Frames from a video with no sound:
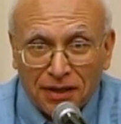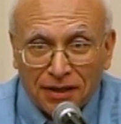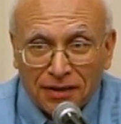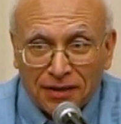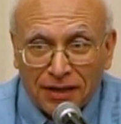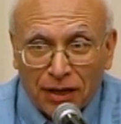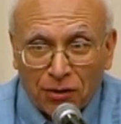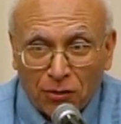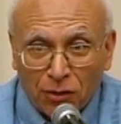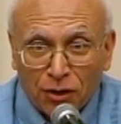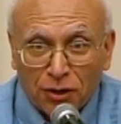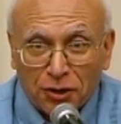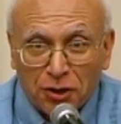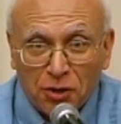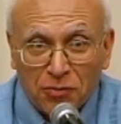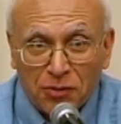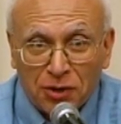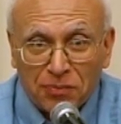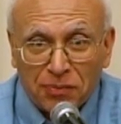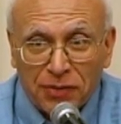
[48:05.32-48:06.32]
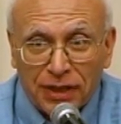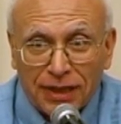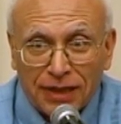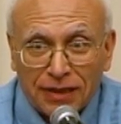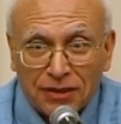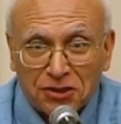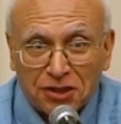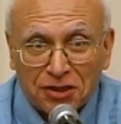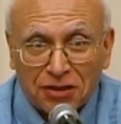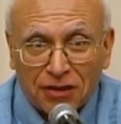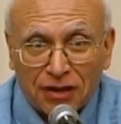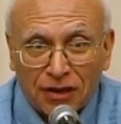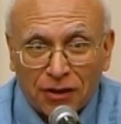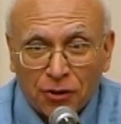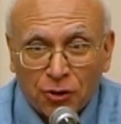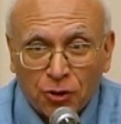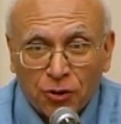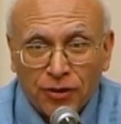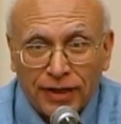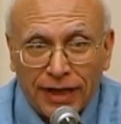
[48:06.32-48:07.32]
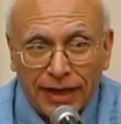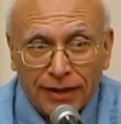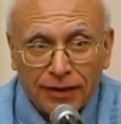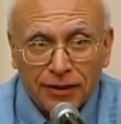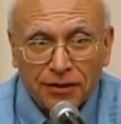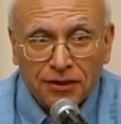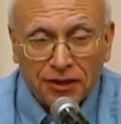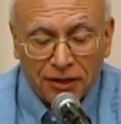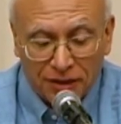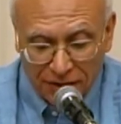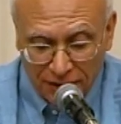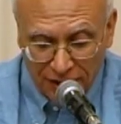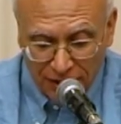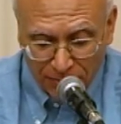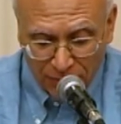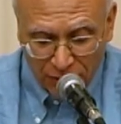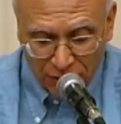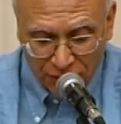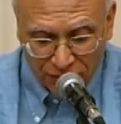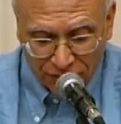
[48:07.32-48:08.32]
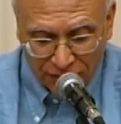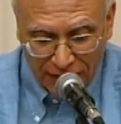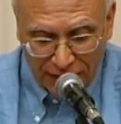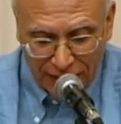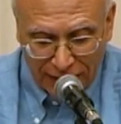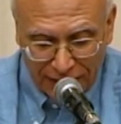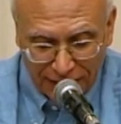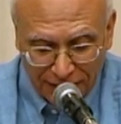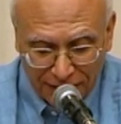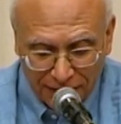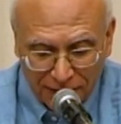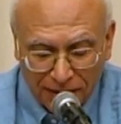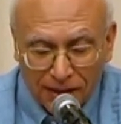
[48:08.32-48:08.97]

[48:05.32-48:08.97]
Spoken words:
that all human beings are created in the image of God,